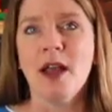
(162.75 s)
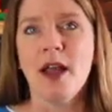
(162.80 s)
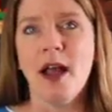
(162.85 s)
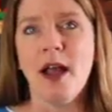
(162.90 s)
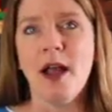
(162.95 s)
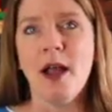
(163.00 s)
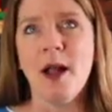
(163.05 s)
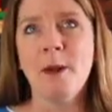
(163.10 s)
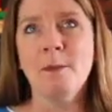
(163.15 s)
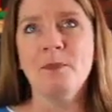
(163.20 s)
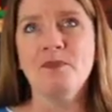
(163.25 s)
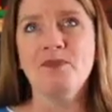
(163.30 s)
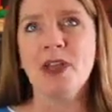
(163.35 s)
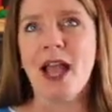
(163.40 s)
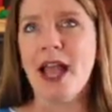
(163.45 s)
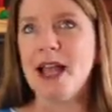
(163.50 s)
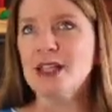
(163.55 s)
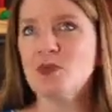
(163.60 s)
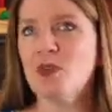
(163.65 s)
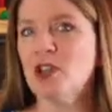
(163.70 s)

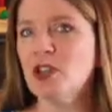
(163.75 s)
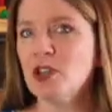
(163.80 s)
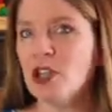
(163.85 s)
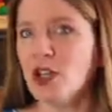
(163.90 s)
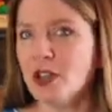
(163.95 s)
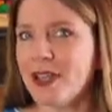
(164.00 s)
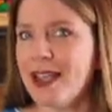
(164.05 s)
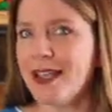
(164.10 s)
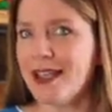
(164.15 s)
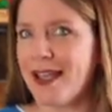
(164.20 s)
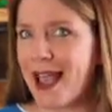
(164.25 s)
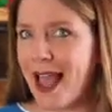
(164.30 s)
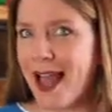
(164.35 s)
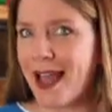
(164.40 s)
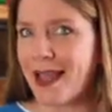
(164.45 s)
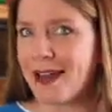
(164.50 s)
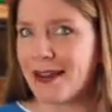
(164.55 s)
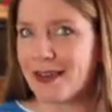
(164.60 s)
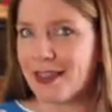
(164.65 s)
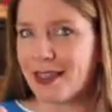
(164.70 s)
as we're looking
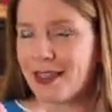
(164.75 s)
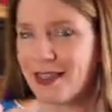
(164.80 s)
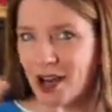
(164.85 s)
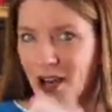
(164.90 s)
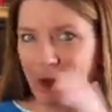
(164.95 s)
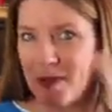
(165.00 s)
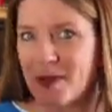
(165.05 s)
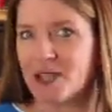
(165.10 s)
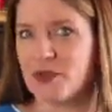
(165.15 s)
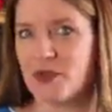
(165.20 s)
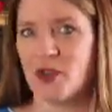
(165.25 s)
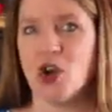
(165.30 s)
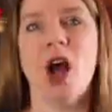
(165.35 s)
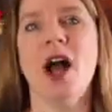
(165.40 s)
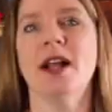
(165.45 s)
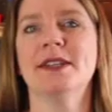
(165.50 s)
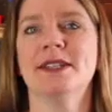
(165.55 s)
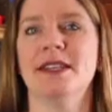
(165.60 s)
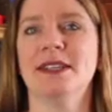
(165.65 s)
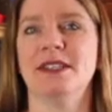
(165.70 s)
at therapies for
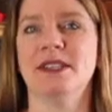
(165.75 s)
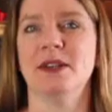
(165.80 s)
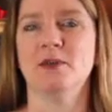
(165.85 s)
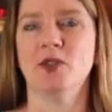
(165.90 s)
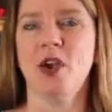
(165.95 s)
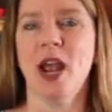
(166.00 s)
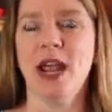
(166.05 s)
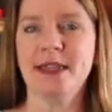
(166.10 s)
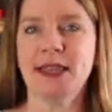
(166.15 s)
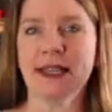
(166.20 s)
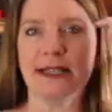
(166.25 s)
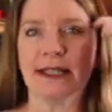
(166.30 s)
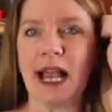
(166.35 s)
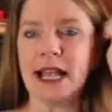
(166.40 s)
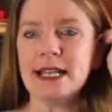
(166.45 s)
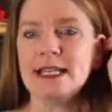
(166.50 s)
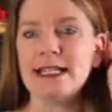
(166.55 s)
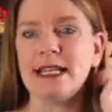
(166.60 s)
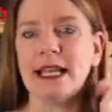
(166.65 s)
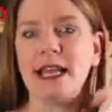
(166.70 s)
autism, right? This
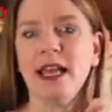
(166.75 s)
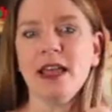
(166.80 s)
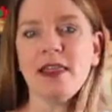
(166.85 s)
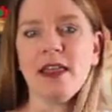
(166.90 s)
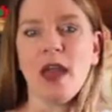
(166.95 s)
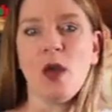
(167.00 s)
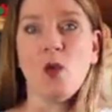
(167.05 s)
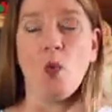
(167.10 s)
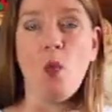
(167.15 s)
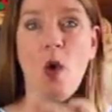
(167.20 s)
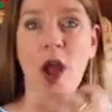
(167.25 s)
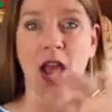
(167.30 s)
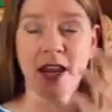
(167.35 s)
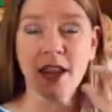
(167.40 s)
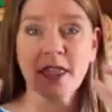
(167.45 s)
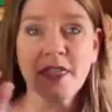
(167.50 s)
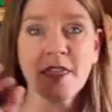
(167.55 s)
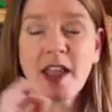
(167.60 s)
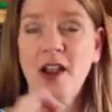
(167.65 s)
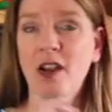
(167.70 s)
idea that
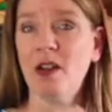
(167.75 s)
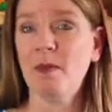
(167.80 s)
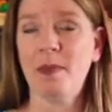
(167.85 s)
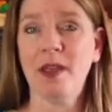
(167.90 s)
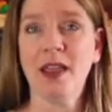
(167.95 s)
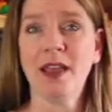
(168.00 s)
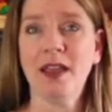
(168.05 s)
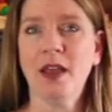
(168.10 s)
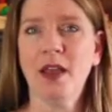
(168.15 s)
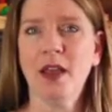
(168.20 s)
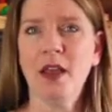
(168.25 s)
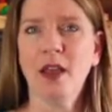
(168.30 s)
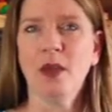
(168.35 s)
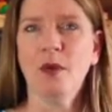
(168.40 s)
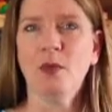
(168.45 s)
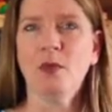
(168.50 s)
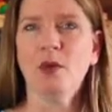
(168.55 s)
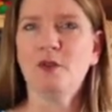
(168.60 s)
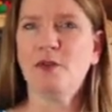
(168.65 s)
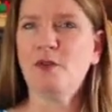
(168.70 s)
one therapy
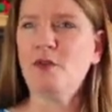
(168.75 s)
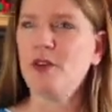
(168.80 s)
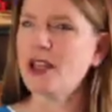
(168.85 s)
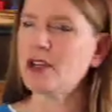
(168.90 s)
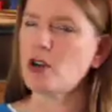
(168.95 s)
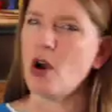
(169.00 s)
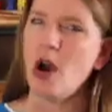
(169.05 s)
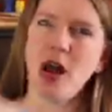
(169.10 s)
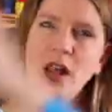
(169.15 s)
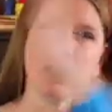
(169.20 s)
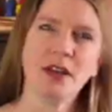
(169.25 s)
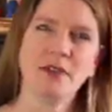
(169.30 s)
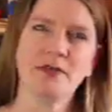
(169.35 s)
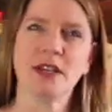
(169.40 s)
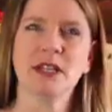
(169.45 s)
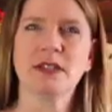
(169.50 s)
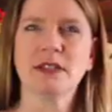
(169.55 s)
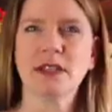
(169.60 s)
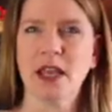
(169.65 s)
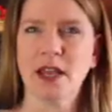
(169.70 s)
would fit all of
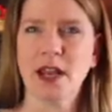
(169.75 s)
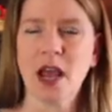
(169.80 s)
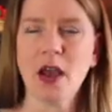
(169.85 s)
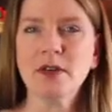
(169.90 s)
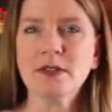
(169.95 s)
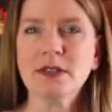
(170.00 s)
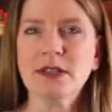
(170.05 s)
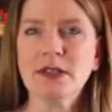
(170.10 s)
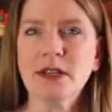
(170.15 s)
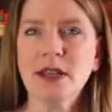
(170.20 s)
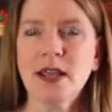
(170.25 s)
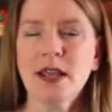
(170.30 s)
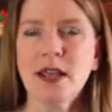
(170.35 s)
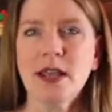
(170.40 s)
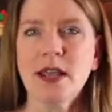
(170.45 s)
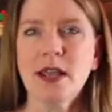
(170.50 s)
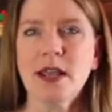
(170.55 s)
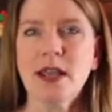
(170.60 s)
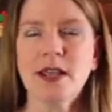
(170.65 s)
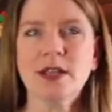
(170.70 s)
these kiddos
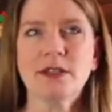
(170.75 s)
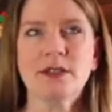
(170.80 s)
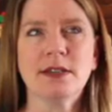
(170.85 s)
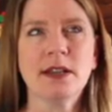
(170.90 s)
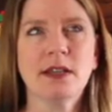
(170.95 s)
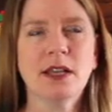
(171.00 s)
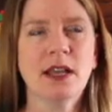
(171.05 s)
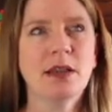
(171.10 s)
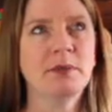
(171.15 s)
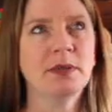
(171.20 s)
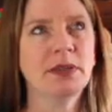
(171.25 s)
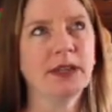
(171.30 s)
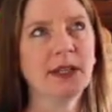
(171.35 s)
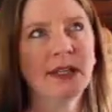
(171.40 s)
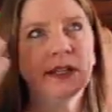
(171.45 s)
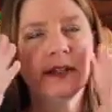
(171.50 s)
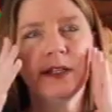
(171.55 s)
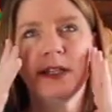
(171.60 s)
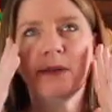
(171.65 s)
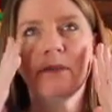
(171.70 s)
is
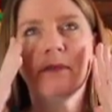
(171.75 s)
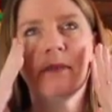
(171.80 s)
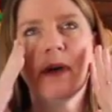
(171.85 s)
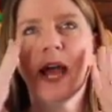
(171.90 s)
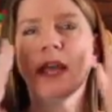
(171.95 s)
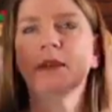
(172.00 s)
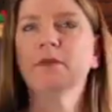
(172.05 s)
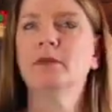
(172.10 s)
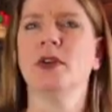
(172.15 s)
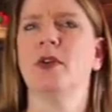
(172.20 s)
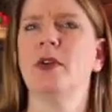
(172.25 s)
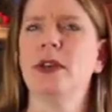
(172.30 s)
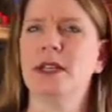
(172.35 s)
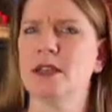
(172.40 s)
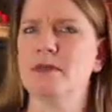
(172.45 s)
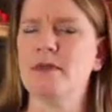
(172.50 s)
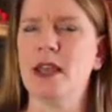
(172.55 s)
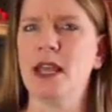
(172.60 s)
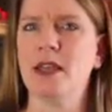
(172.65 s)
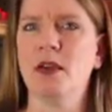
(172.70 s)
completely mind-blowing
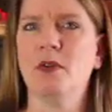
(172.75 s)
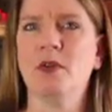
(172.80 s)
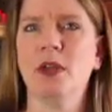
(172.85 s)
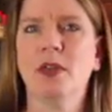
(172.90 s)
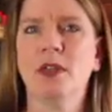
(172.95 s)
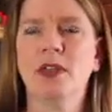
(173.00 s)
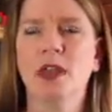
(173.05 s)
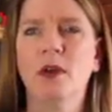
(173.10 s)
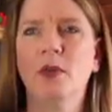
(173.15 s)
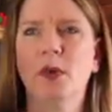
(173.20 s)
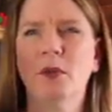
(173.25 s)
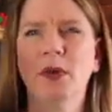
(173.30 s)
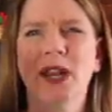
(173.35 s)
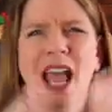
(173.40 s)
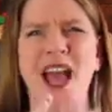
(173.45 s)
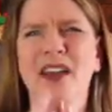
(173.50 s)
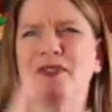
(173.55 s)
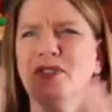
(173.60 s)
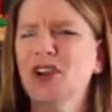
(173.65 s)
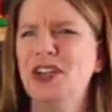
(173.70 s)
to me, that we would
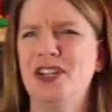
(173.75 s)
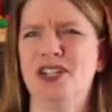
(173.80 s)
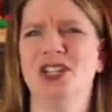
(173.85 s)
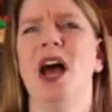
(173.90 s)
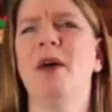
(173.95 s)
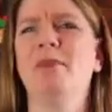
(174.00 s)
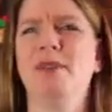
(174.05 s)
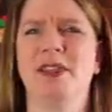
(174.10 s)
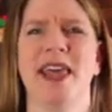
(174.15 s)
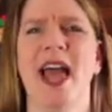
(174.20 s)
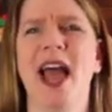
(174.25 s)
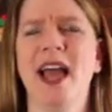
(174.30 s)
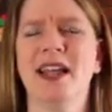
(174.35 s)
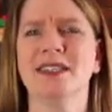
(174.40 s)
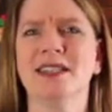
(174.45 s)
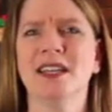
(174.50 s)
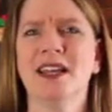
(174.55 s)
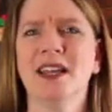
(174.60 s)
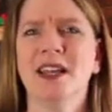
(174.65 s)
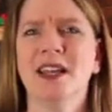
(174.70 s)
ever adopt
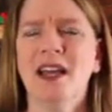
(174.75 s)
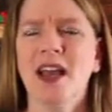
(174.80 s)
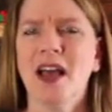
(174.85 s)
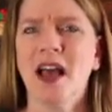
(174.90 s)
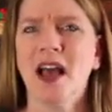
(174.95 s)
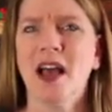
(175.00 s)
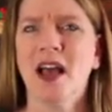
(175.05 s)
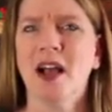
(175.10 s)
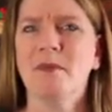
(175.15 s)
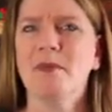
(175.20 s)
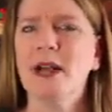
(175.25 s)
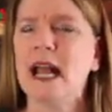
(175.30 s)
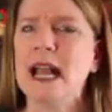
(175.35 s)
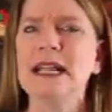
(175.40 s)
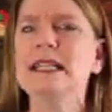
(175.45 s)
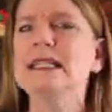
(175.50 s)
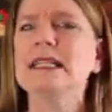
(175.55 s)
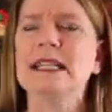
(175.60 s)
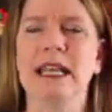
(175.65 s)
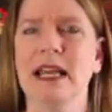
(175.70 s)
that
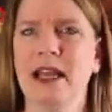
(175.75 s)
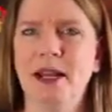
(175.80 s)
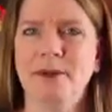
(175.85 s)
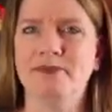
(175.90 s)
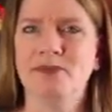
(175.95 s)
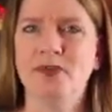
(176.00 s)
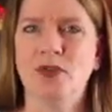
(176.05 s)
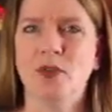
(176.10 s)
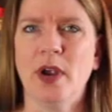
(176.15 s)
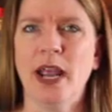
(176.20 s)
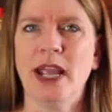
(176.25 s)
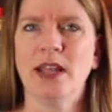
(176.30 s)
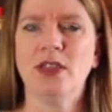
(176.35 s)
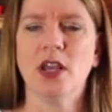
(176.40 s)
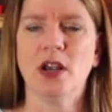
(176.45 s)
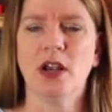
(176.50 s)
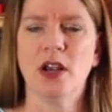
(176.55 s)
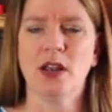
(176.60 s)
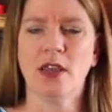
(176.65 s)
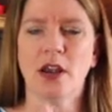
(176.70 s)
idea, right?
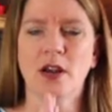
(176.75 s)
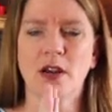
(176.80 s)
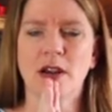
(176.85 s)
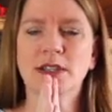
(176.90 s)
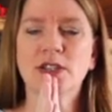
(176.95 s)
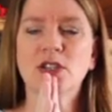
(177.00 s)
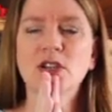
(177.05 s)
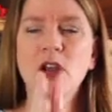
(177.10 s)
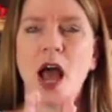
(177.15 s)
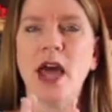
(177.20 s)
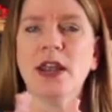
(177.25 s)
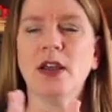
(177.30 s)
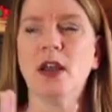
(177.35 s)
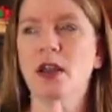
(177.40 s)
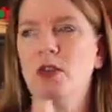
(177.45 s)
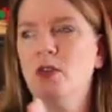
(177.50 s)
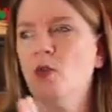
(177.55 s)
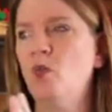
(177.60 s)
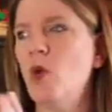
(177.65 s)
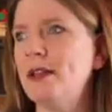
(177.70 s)
There is
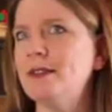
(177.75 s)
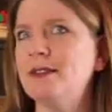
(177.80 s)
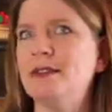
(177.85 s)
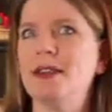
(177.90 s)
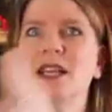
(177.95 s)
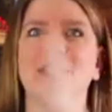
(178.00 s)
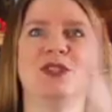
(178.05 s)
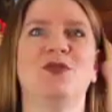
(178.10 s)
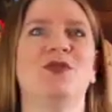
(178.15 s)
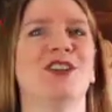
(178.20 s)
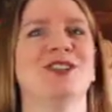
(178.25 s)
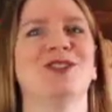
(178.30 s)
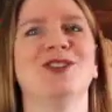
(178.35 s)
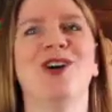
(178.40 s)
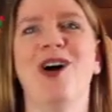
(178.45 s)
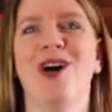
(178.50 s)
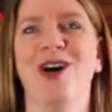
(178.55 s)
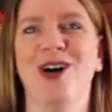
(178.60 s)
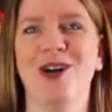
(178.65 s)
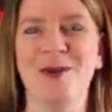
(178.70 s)
not a one size fits
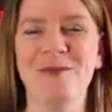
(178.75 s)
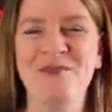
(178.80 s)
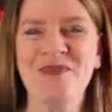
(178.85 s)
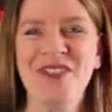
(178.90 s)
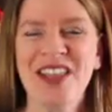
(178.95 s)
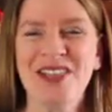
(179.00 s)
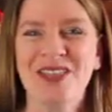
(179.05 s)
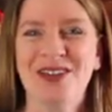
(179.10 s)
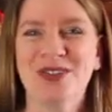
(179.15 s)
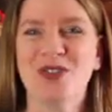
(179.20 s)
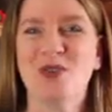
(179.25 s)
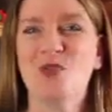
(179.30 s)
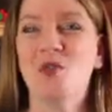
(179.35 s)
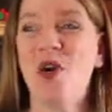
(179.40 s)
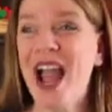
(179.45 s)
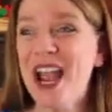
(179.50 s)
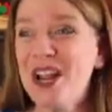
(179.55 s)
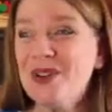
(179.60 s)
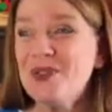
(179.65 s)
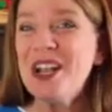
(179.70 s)
all. There's a
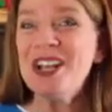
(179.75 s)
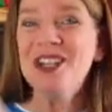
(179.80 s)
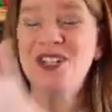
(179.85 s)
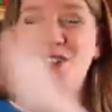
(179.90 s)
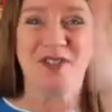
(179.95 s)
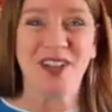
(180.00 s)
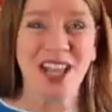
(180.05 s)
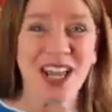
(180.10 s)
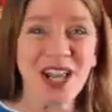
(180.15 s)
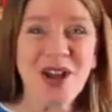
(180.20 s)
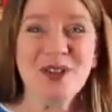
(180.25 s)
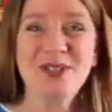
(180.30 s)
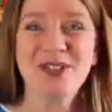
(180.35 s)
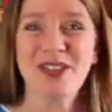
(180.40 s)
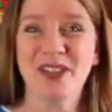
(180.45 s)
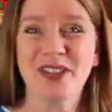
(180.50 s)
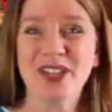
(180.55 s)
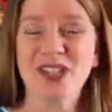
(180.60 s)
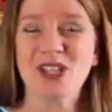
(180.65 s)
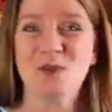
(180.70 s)
wide range of kiddos
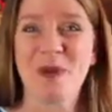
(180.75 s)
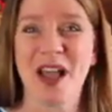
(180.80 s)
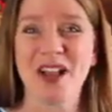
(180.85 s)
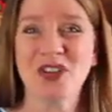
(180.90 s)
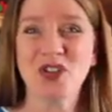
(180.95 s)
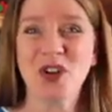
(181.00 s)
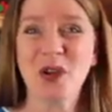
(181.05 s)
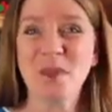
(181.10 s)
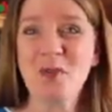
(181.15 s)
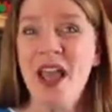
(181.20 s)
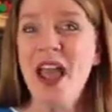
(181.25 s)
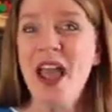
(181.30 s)
on this spectrum,